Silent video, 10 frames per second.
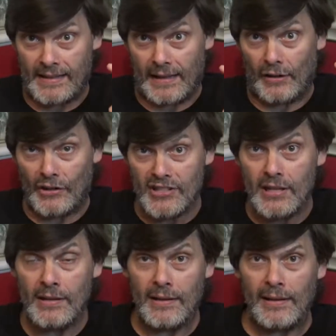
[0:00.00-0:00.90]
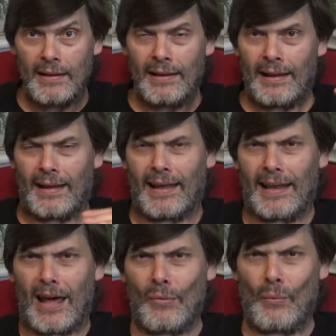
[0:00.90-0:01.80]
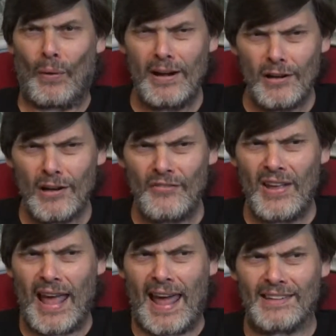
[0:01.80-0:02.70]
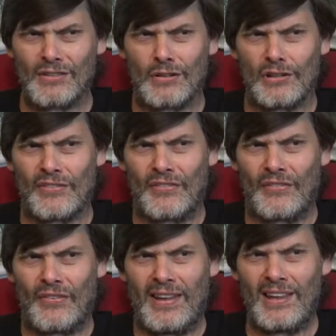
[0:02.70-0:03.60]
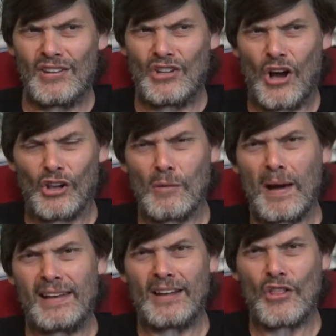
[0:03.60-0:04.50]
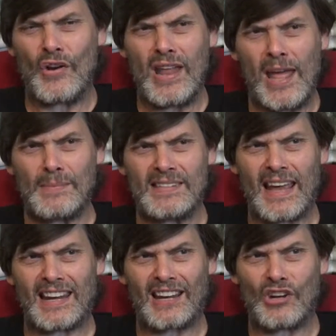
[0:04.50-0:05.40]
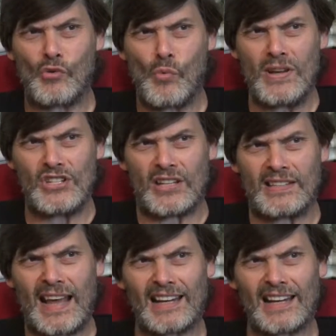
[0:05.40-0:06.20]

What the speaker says: standards. And I wonder if he asked her if he could call her by another name. Sacagawea.